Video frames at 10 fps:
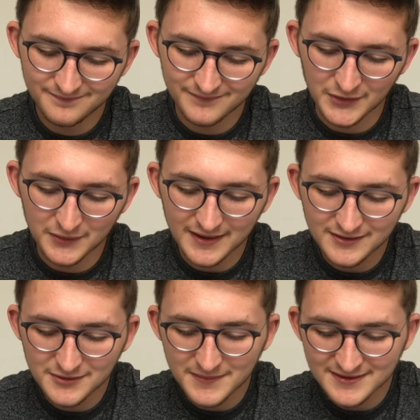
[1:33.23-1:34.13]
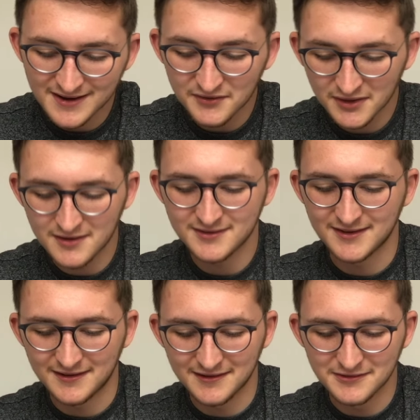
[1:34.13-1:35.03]
Your kingdom is an everlasting
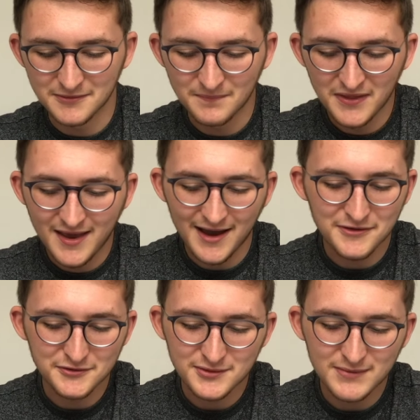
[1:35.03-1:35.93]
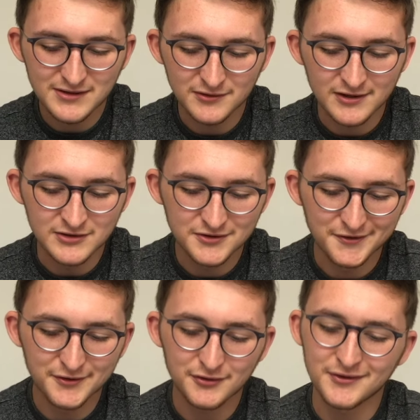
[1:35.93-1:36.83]
kingdom, and your dominion endures
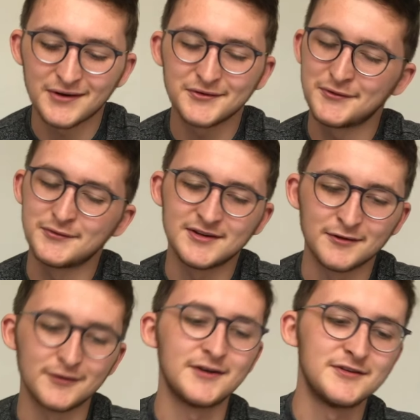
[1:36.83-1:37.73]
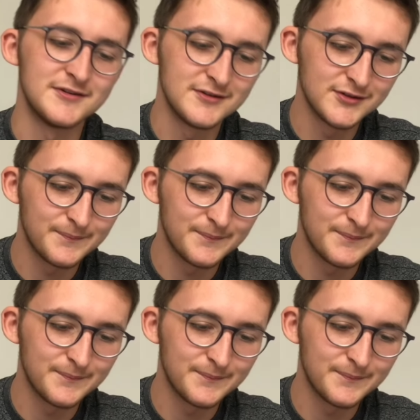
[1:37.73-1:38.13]
throughout all generations.